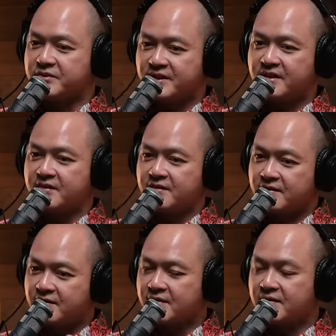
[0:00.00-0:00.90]

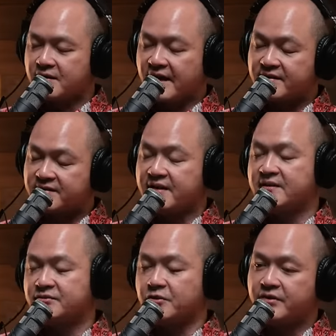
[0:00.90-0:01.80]
see, you know, understand
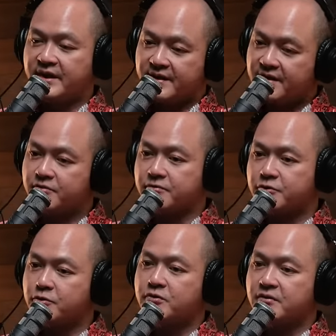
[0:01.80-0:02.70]
her story and then to
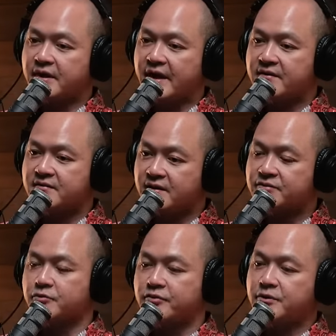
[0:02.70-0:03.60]
showcase her
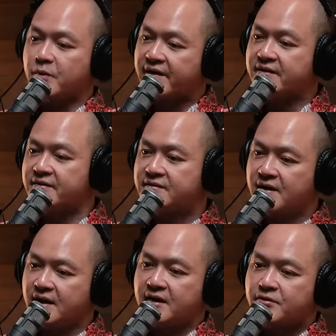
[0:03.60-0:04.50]
story to others,
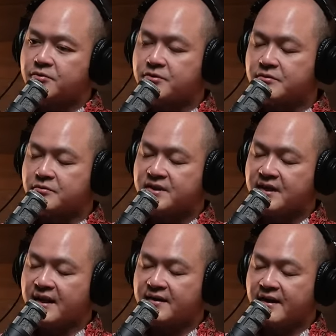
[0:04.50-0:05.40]
to sh to see
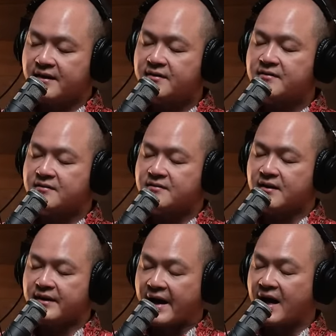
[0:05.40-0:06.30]
that there is
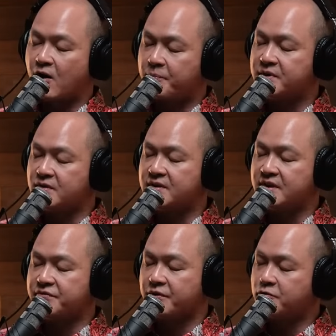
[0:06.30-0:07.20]
uh, there are
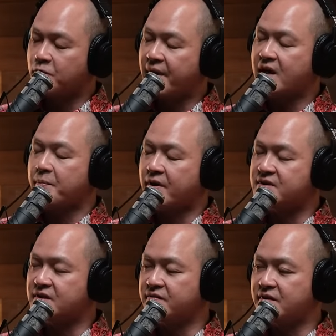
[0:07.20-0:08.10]
opportunities for you to make a
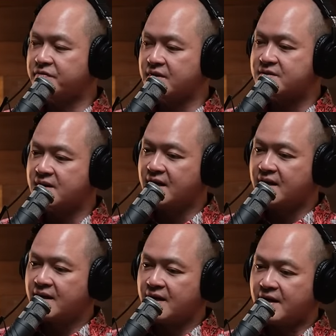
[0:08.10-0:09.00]
positive difference
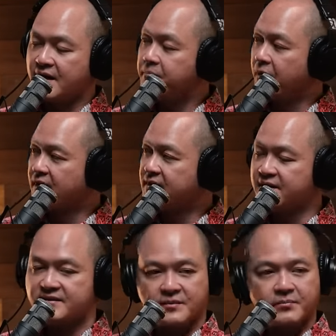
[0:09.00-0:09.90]
uh, in
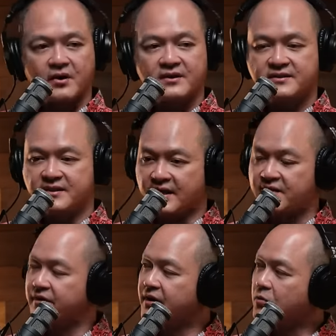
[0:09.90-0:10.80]
politics, in policy at a
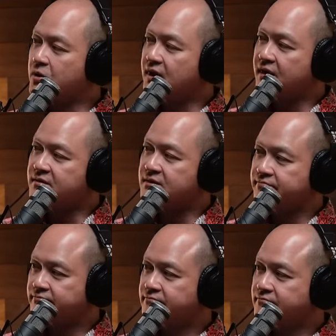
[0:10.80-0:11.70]
very local level.
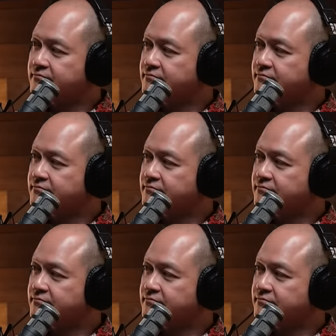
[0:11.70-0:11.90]
Do you, do